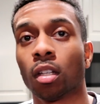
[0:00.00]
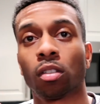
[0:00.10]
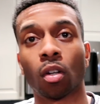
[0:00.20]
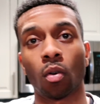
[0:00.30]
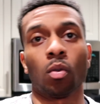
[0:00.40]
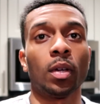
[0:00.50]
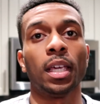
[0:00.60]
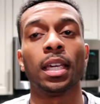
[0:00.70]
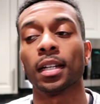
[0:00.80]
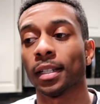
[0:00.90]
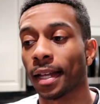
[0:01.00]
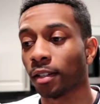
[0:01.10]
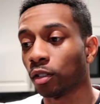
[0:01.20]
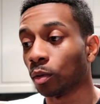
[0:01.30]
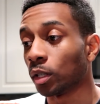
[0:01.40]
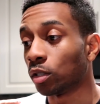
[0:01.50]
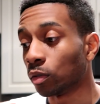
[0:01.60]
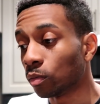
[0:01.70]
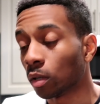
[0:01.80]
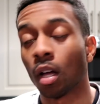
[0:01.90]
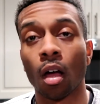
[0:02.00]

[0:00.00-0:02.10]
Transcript: so he can attest to it too.